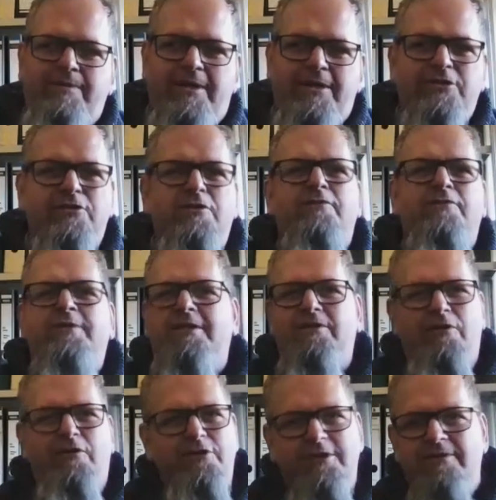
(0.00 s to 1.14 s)
dimension of
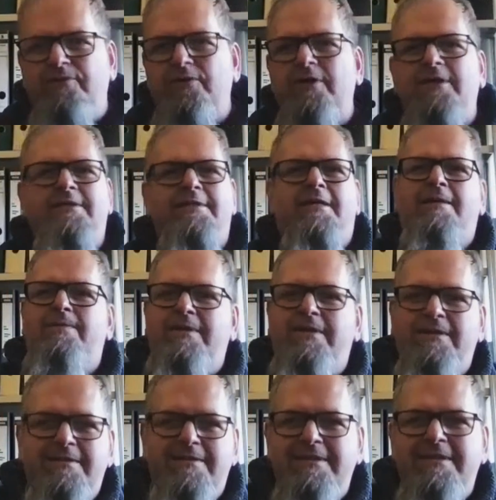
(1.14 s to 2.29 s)
technology, for example,
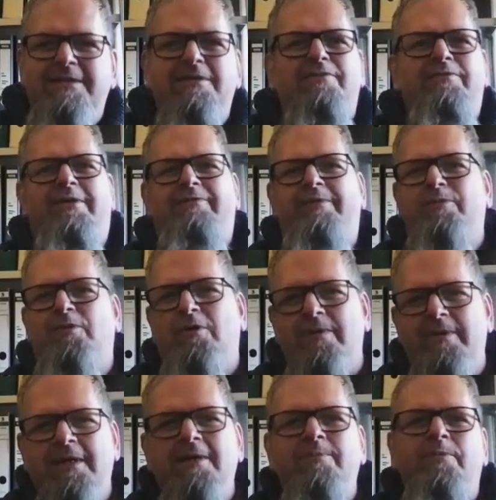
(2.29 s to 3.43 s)
and the need of having
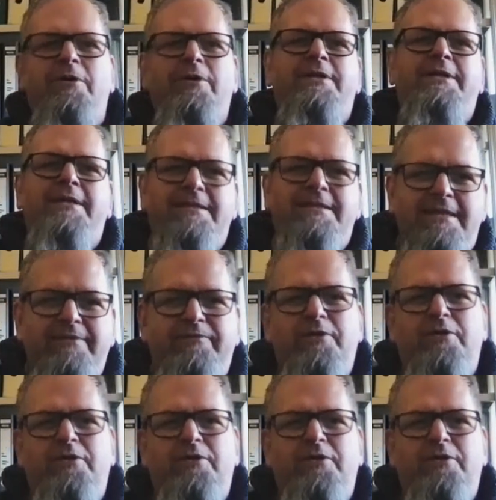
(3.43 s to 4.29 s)
more politics in